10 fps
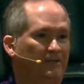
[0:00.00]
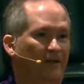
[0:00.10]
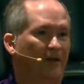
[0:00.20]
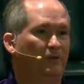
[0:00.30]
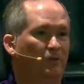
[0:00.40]

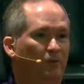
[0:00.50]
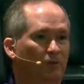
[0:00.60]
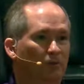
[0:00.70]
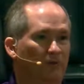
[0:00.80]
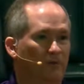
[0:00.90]
annual
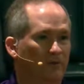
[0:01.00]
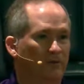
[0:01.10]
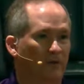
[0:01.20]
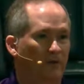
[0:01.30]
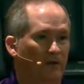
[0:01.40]
cruises,
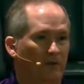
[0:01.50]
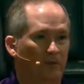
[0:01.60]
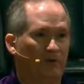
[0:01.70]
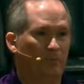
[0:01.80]
which